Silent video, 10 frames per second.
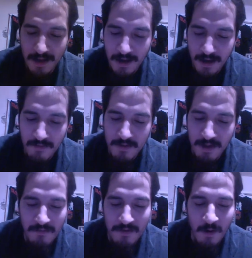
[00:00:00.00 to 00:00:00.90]
of
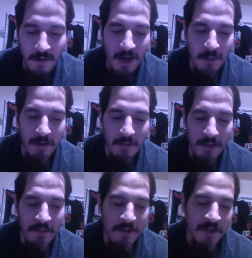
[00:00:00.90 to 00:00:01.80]
the whole album.
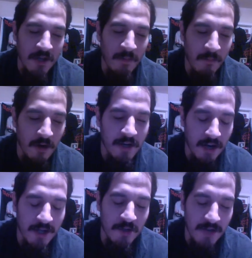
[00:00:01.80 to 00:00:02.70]
I mean, there's a couple more.
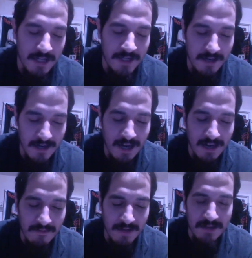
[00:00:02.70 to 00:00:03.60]
Dark Train sounded
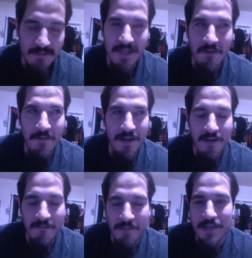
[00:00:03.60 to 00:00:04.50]
kind of like something that would be
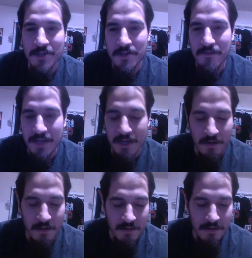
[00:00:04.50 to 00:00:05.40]
off Painter of Dead
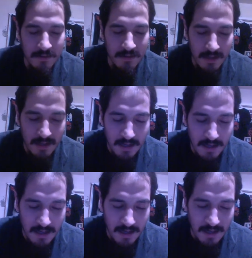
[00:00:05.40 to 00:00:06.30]
Girls.
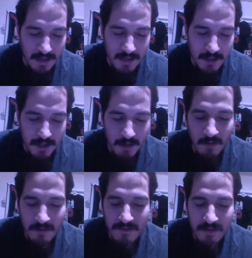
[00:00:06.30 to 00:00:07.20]

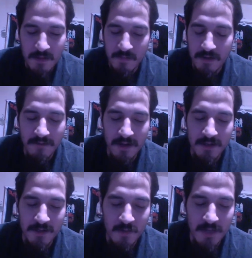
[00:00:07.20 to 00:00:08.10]
Circle River was pretty
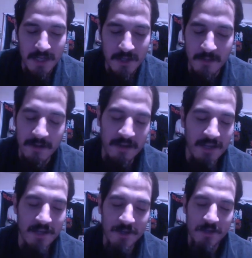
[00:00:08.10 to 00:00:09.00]
fucking sweet. Terminal
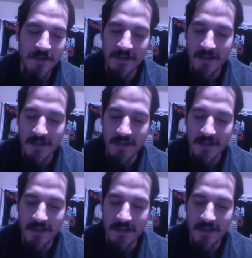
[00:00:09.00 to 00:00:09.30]
Itch